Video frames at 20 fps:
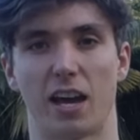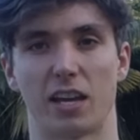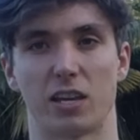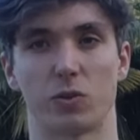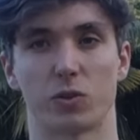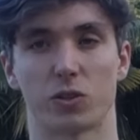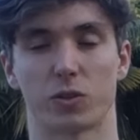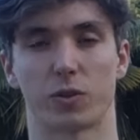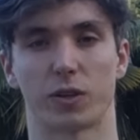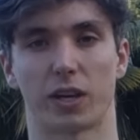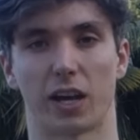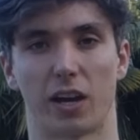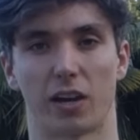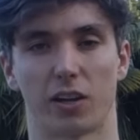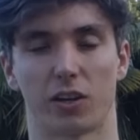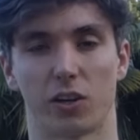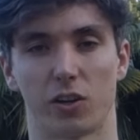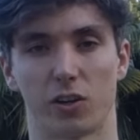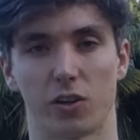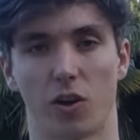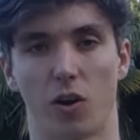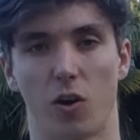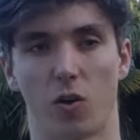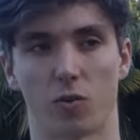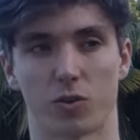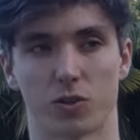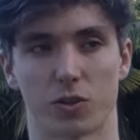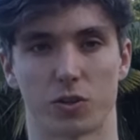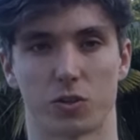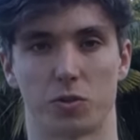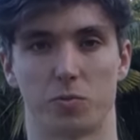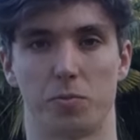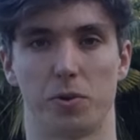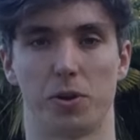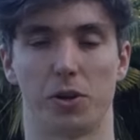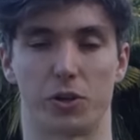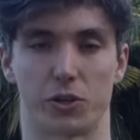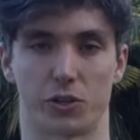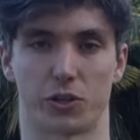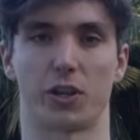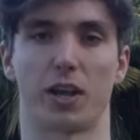You also want to get a good horizontal push.